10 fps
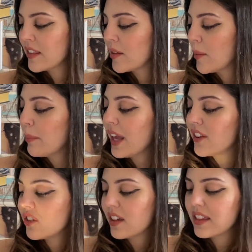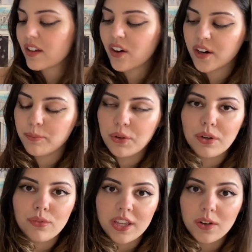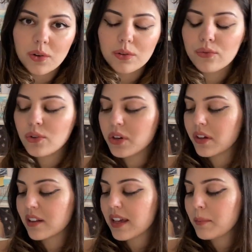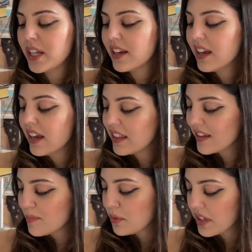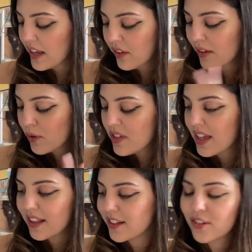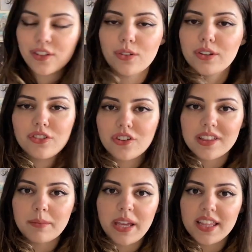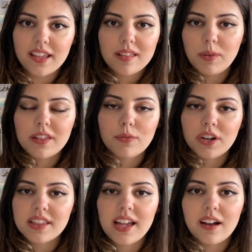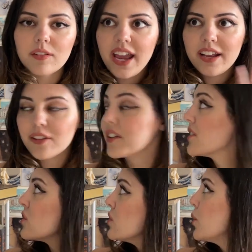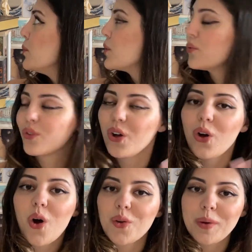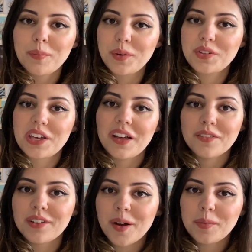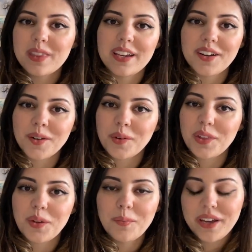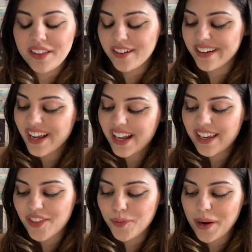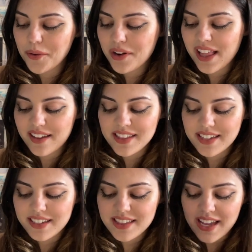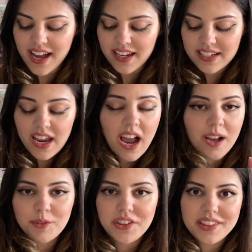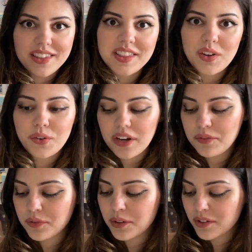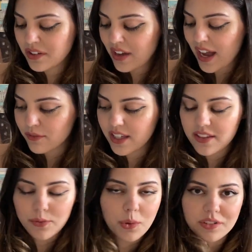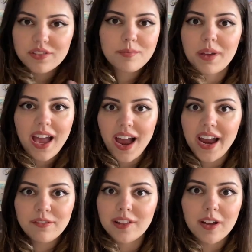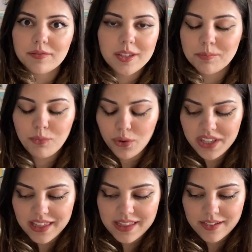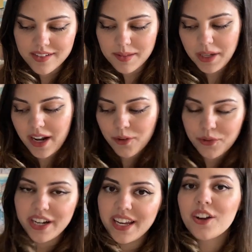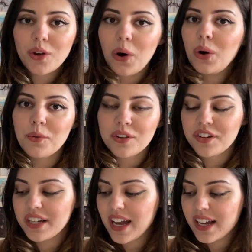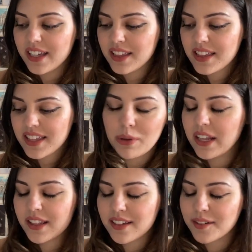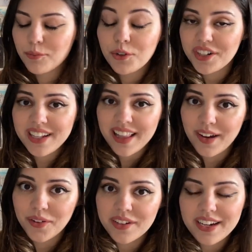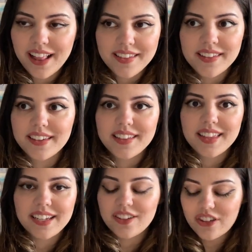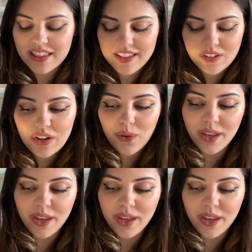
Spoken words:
The pages are beautifully gold foiled. I mean, this book, I don't have to sell it to you, it's just amazing, it speaks for itself. It looks so beautiful on my bookshelf up there with all my other leather-bound classics, and I'm just so grateful to have this. Of course, I love the Bronte Sisters. I mean, I already got Wuthering Heights in the Classics edition, so you know that